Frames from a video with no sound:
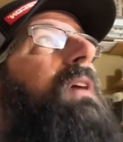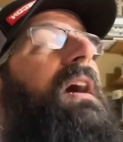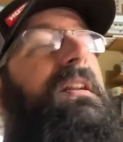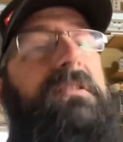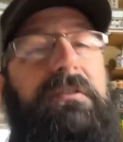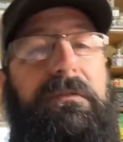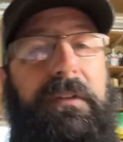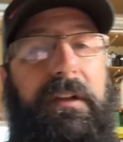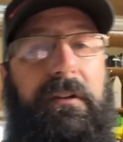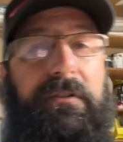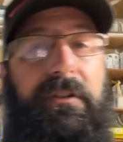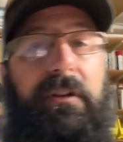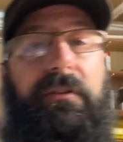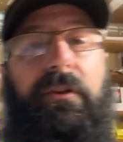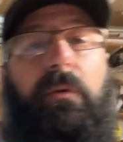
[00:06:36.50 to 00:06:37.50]
I just
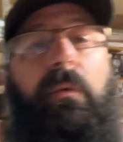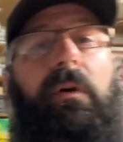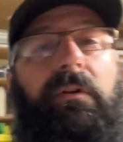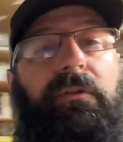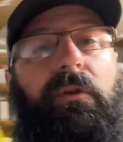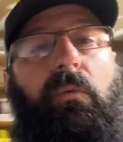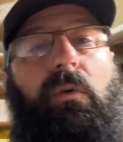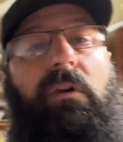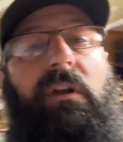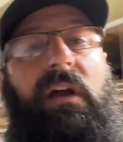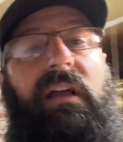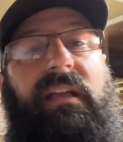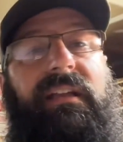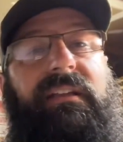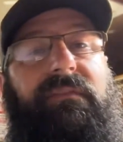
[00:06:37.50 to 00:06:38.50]
figured there, there weren't there were
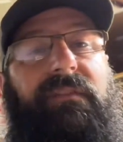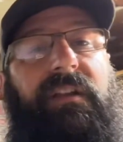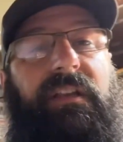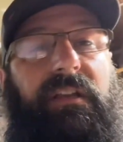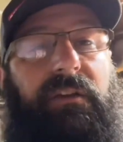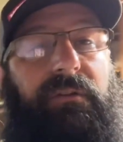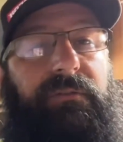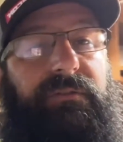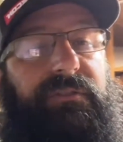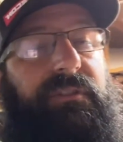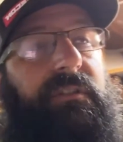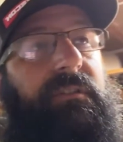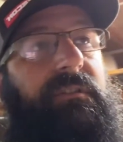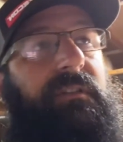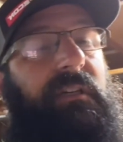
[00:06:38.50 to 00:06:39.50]
not any
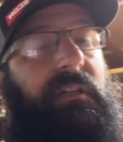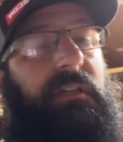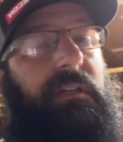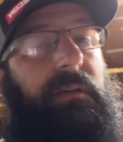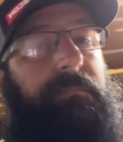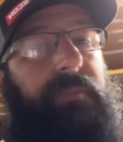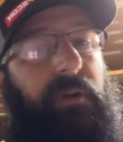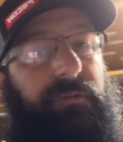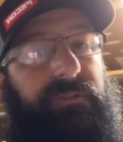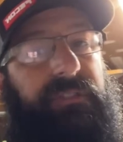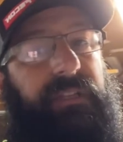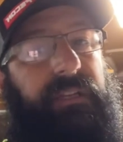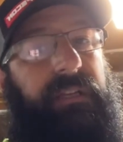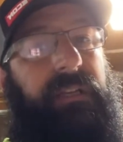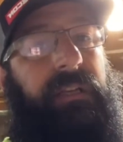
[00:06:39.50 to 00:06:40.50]
videos uh,
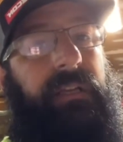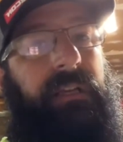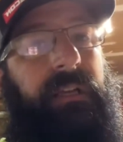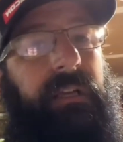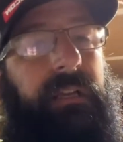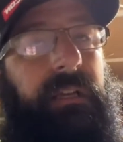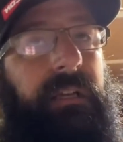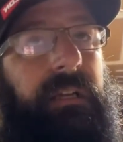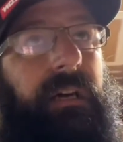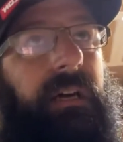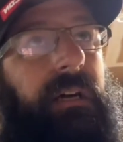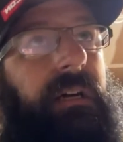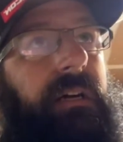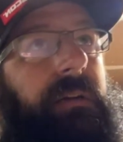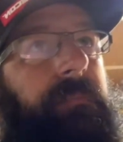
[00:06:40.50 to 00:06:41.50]
posted
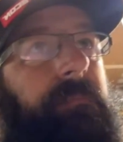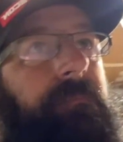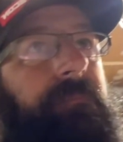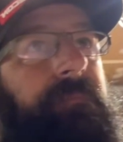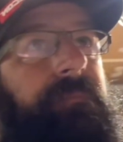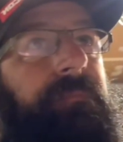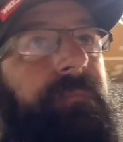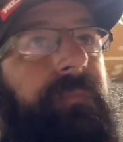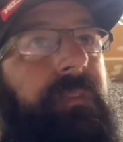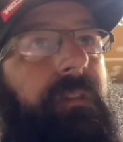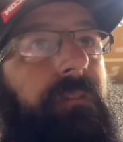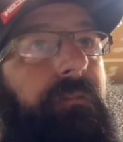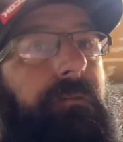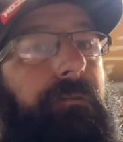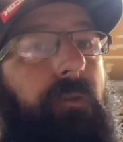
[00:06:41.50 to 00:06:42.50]
um,
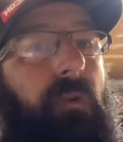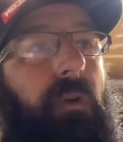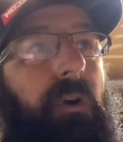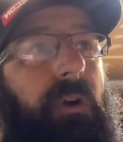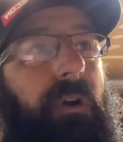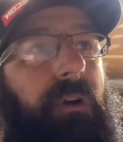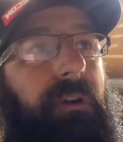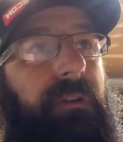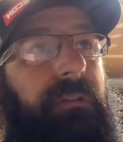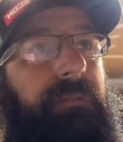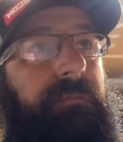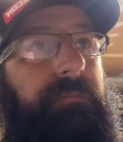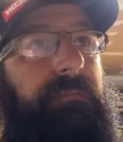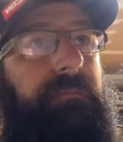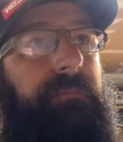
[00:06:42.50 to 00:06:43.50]
for
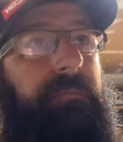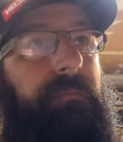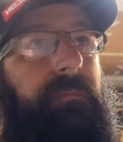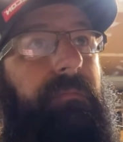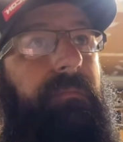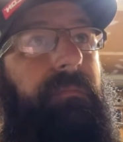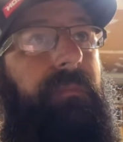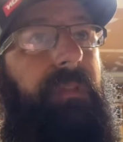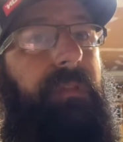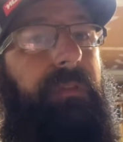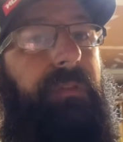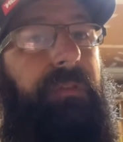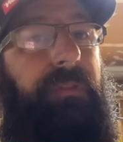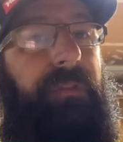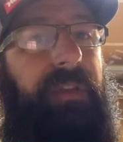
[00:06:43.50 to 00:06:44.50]

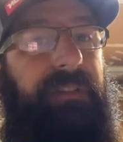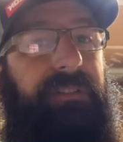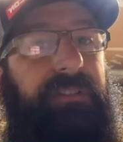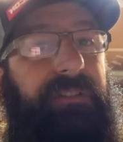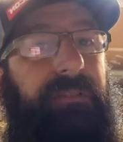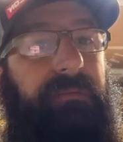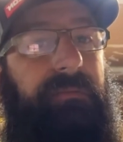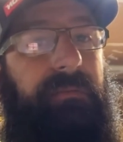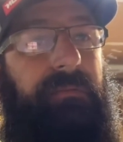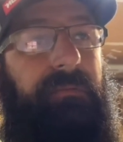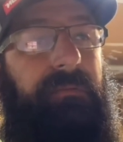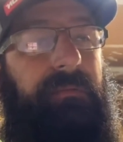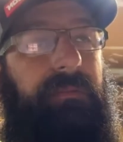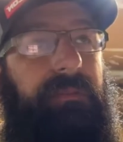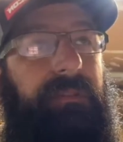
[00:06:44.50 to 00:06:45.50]
this
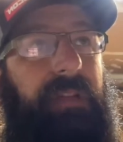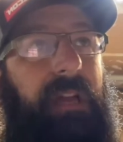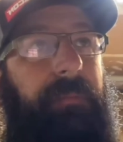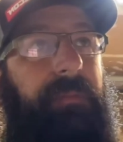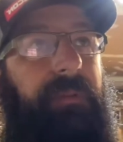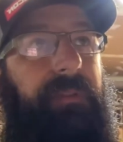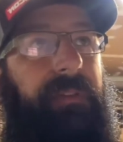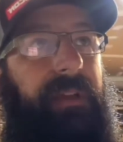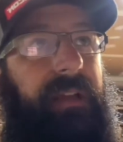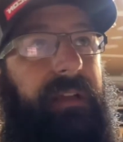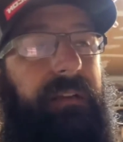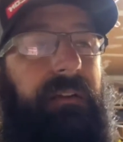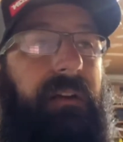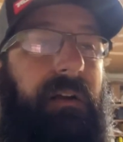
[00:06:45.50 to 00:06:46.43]
type of thing.